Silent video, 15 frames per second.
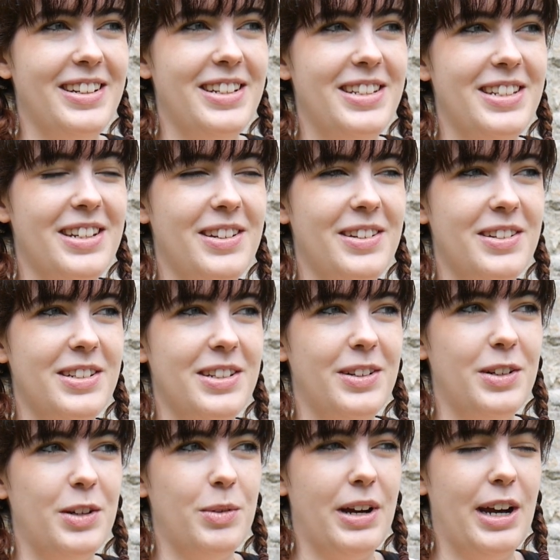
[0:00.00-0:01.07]
Do you
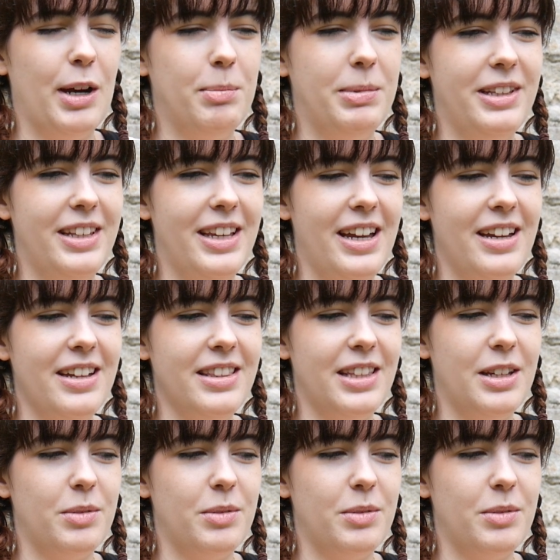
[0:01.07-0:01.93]
know what happened there? There